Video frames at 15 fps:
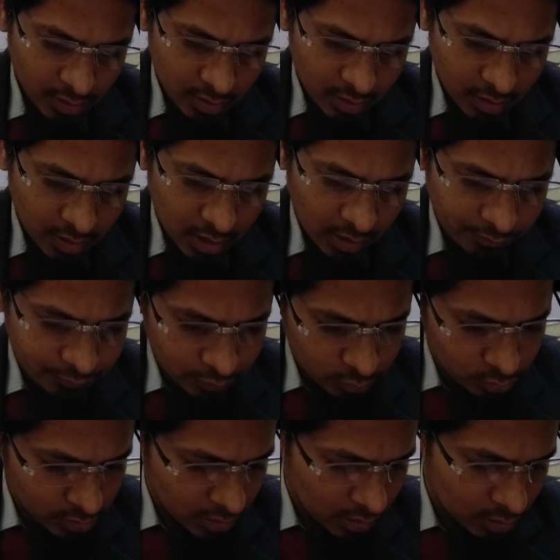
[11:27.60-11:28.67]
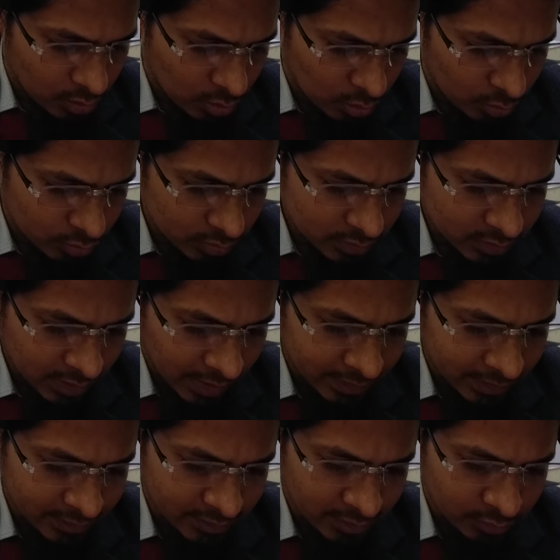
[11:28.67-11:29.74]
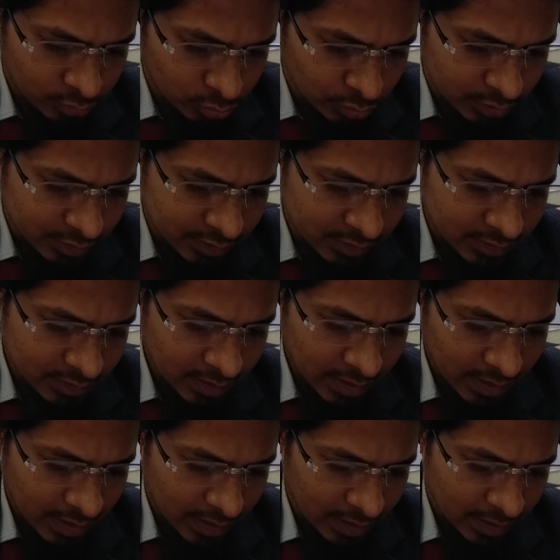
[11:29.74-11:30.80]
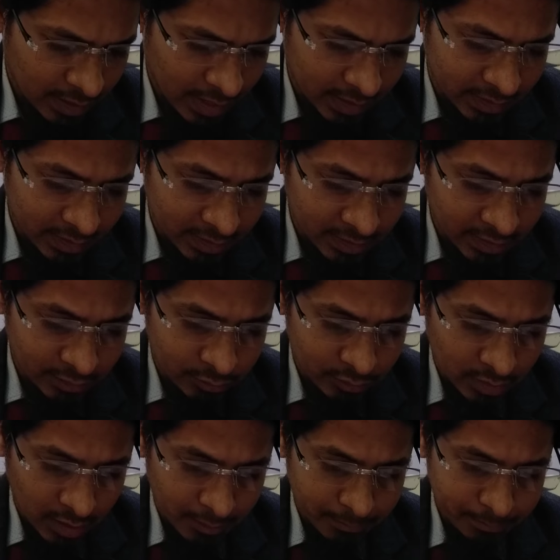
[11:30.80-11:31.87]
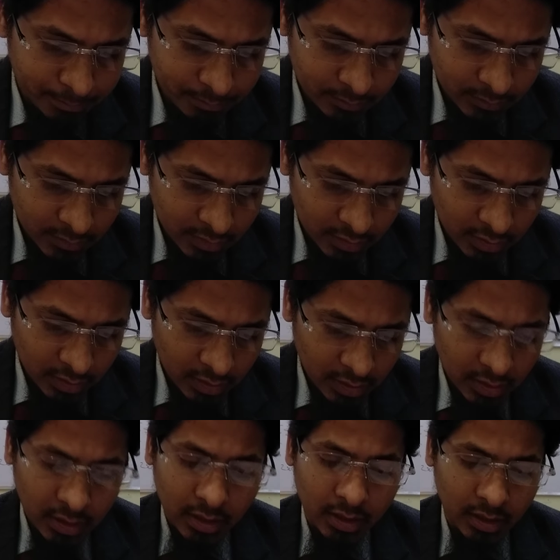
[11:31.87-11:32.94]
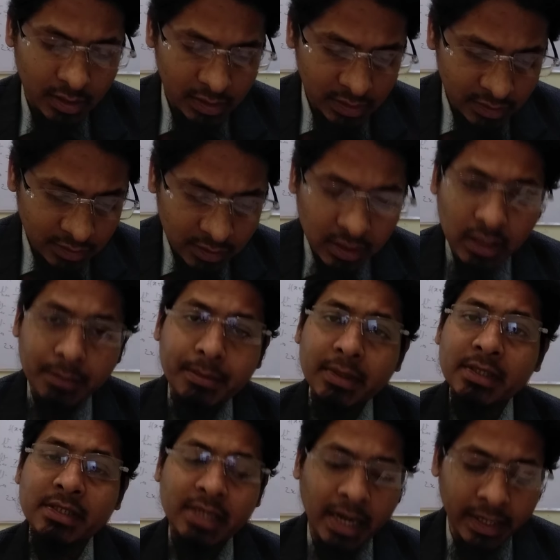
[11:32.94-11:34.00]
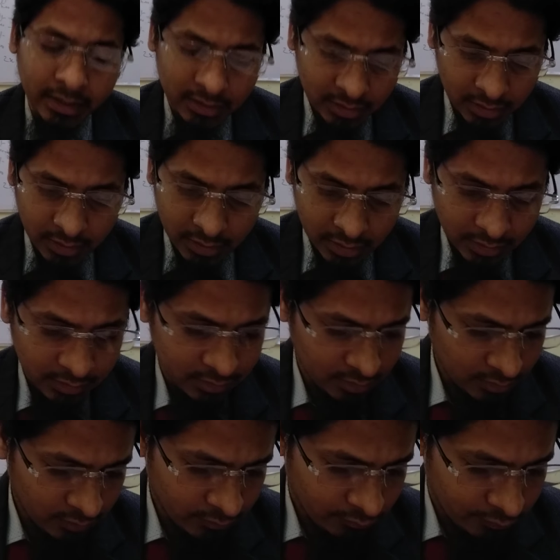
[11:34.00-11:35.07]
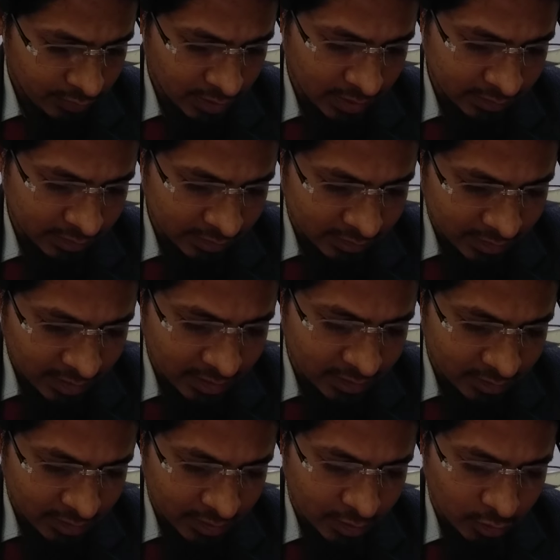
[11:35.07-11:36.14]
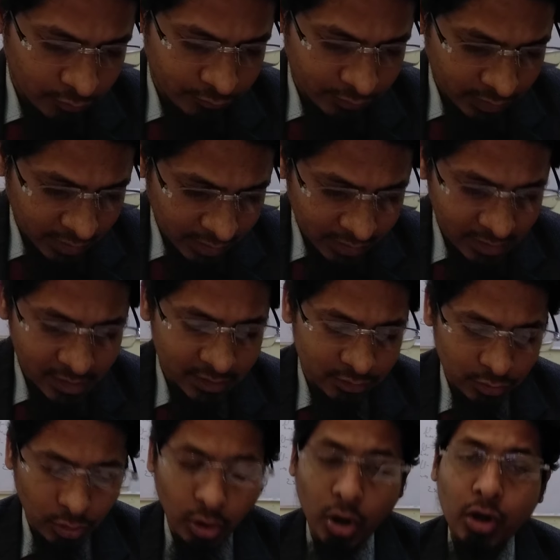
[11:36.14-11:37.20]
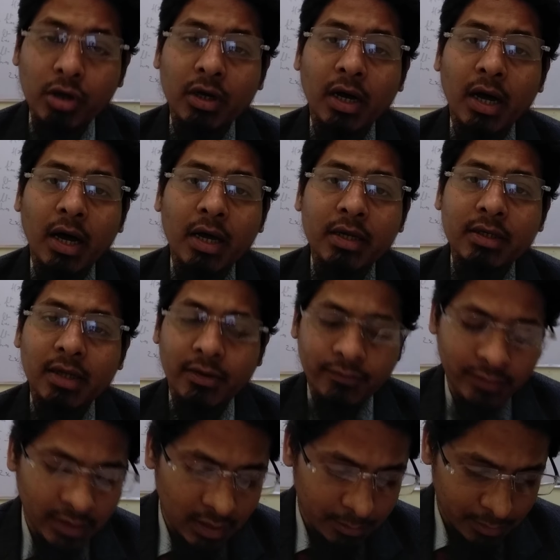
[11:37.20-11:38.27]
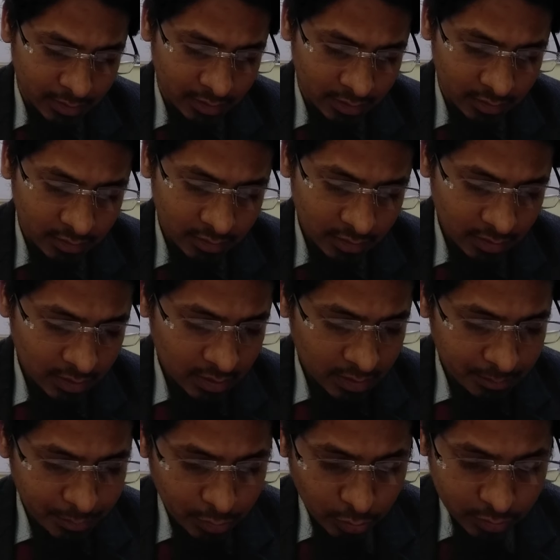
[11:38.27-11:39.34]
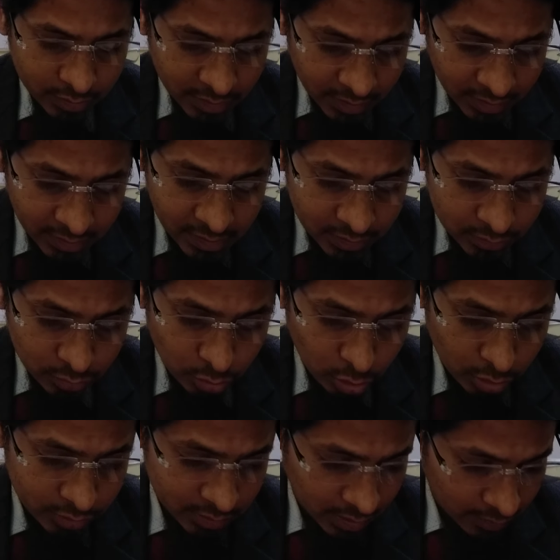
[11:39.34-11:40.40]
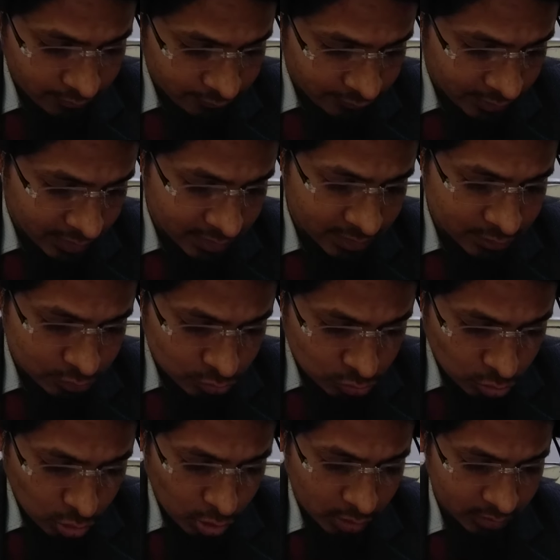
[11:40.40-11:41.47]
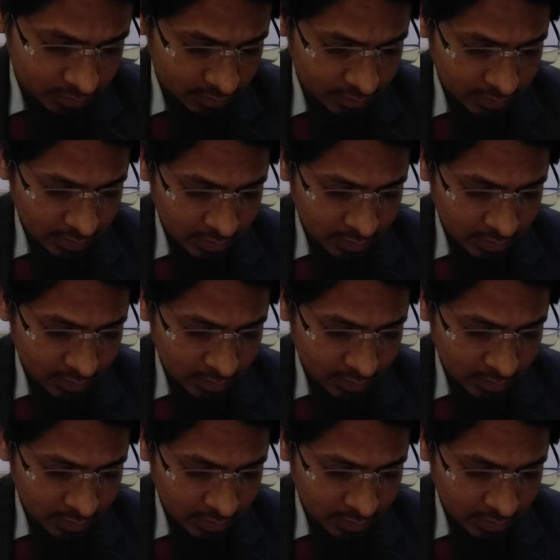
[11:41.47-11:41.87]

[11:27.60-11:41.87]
A few years ago, scientists in US had agreed to dump in deep inside the earth, where the thick layer of igneous rock are available, because igneous rocks are very strong.